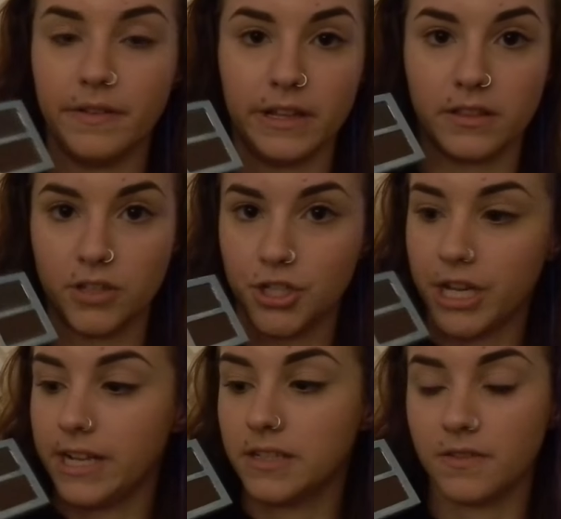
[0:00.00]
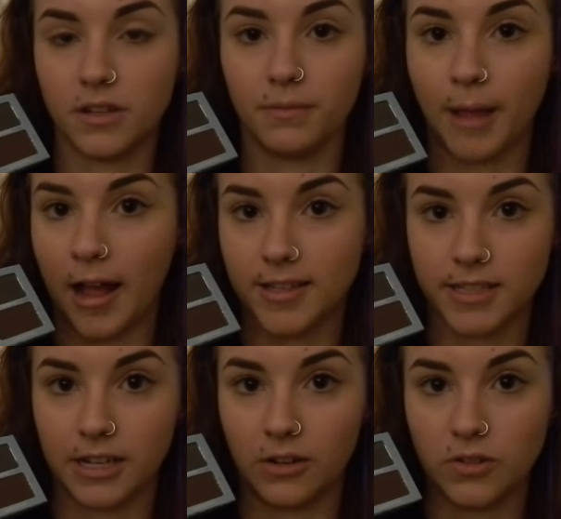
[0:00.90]
Like, the shades of the
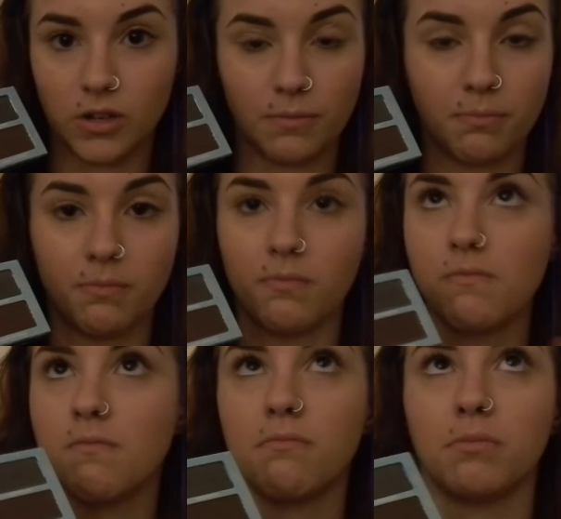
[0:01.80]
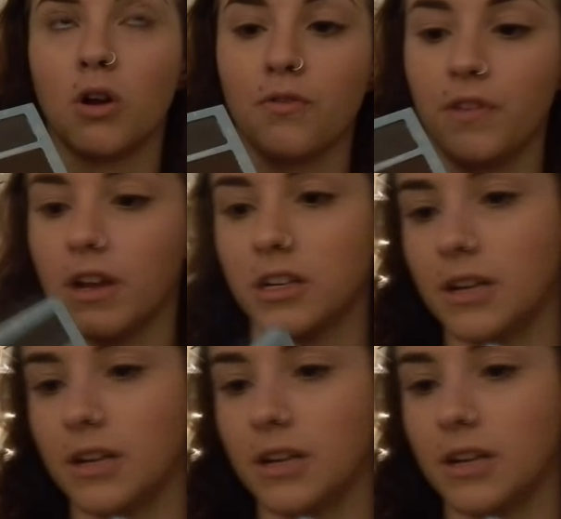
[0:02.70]
pastels are perfect.